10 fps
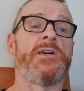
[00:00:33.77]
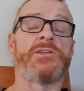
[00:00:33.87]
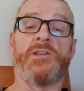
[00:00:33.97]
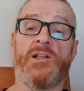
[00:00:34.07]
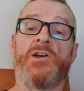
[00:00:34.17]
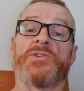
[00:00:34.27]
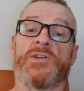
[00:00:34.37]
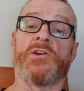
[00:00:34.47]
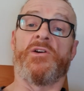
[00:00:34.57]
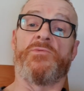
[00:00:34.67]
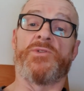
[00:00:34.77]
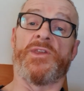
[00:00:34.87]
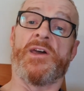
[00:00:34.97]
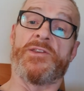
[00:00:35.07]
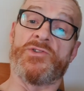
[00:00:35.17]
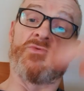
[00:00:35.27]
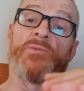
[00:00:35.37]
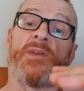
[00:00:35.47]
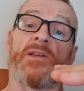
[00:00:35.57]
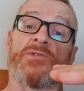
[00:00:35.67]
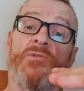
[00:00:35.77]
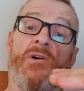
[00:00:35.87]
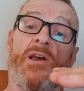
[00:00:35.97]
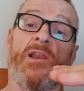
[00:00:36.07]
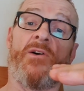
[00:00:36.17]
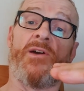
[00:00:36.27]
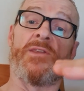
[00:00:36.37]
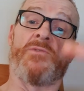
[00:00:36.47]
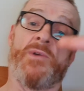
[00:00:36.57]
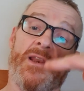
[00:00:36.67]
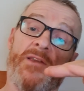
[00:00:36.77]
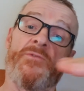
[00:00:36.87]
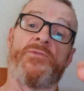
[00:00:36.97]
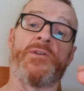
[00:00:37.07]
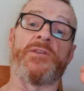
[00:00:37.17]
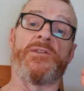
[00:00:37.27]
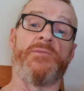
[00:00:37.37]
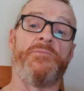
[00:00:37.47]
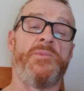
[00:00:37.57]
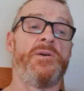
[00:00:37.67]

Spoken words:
So the last thing I would have done is drop down to eye line directly in front of them.